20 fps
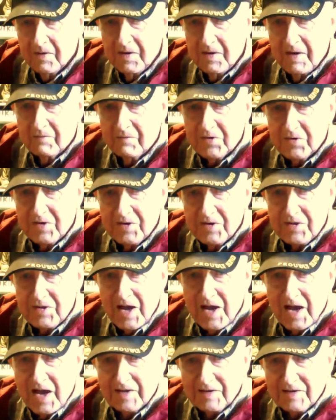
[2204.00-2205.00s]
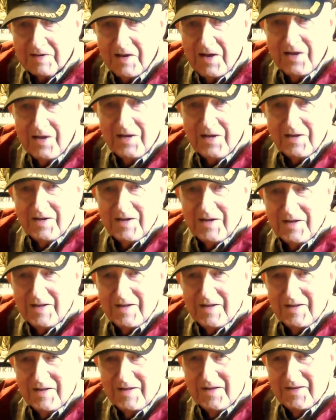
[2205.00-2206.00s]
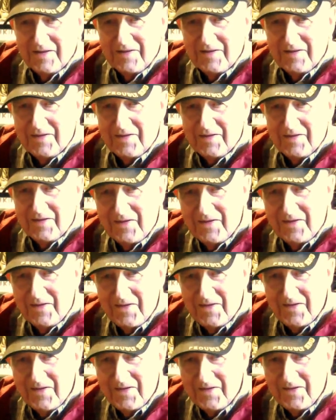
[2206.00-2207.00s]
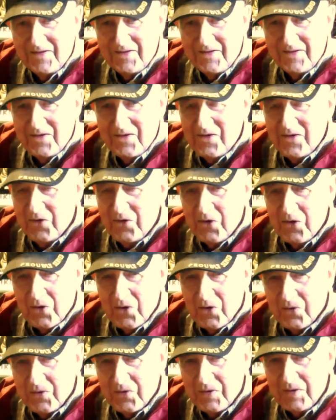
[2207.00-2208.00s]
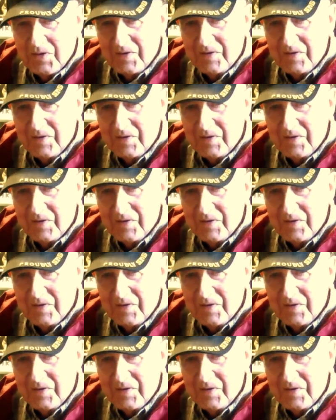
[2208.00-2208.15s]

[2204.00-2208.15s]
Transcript: never did that. You didn't. you didn't haul beer out to them. No.